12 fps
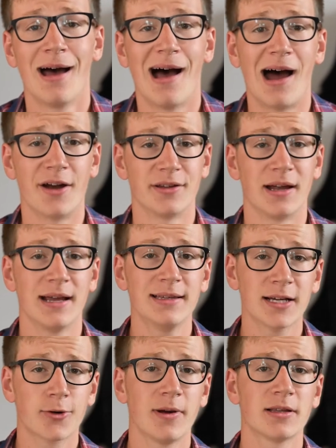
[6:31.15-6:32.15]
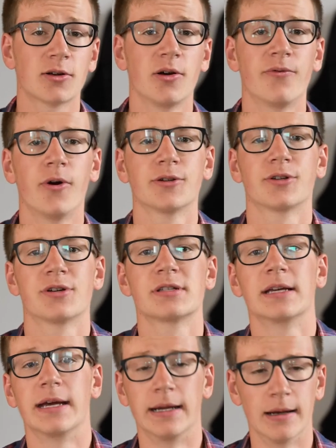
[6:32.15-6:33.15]
are the integrated converters
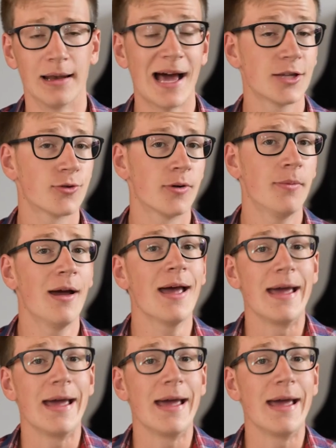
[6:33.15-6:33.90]
in Lightroom